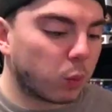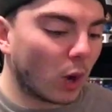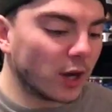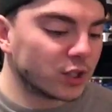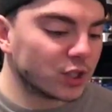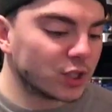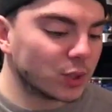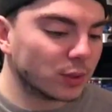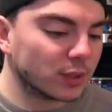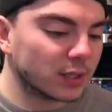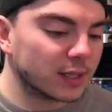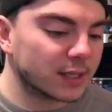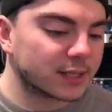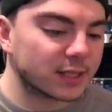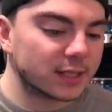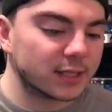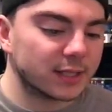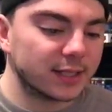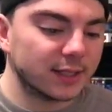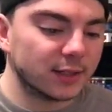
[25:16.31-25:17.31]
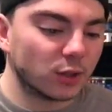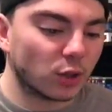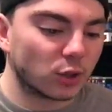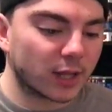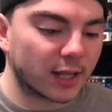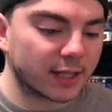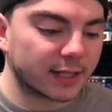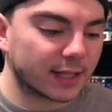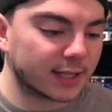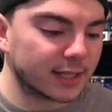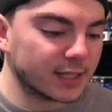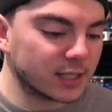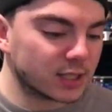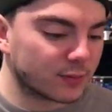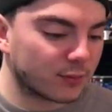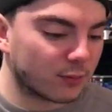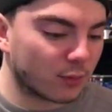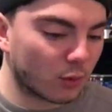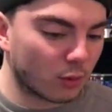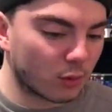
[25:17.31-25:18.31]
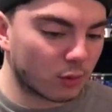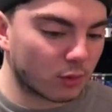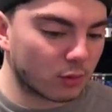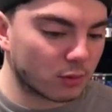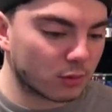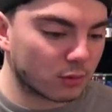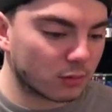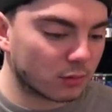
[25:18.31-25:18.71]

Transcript: why she wanna listen in on Annalise for?